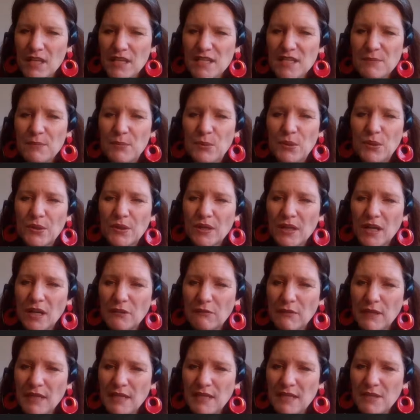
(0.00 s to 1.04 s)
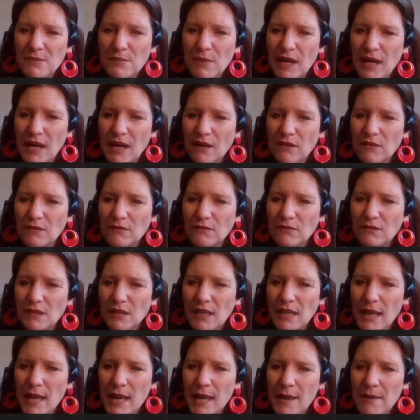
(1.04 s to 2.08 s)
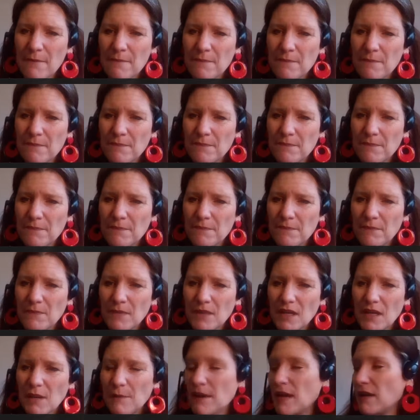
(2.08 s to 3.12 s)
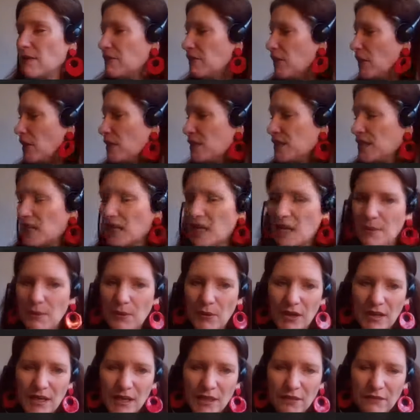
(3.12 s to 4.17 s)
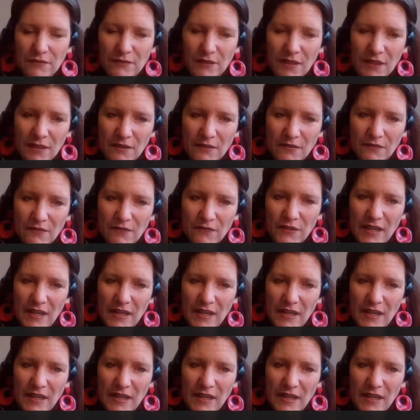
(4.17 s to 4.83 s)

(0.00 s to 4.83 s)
There's a book I read as well about finding our brave and